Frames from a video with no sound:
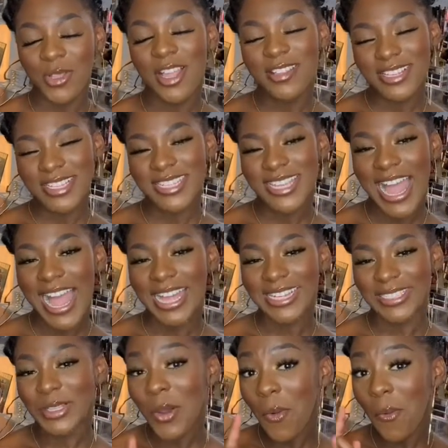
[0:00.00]
will
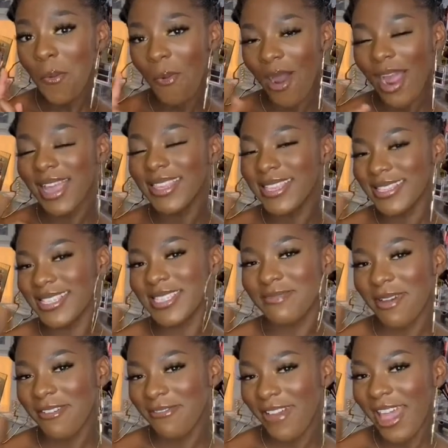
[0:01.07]
understand why this is
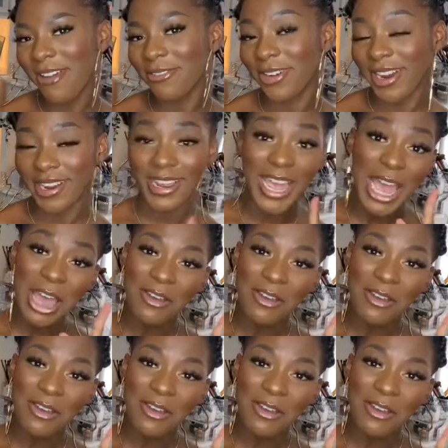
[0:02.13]
my favorite.